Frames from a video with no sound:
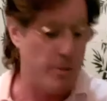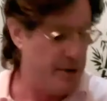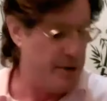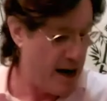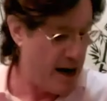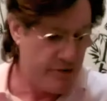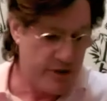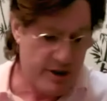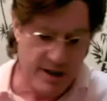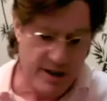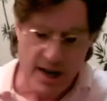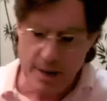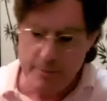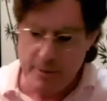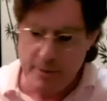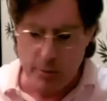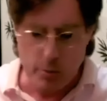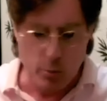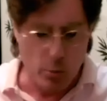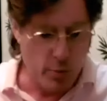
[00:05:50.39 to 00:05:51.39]
I mean, every time
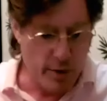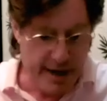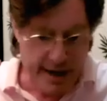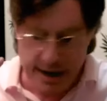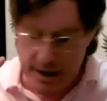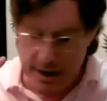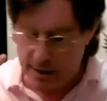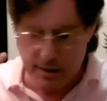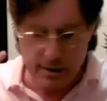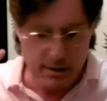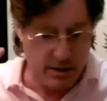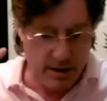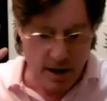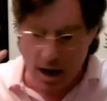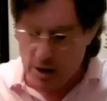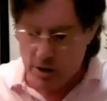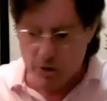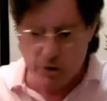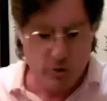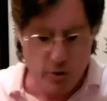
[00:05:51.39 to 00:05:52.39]
I read a
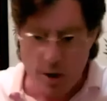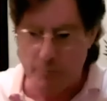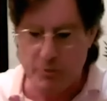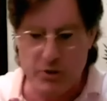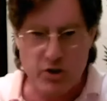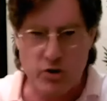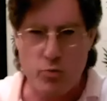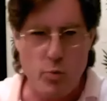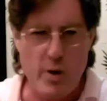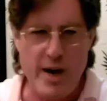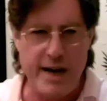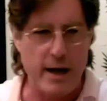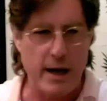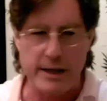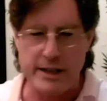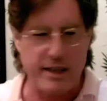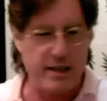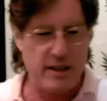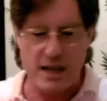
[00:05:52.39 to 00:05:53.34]
Donald Trump tweet, I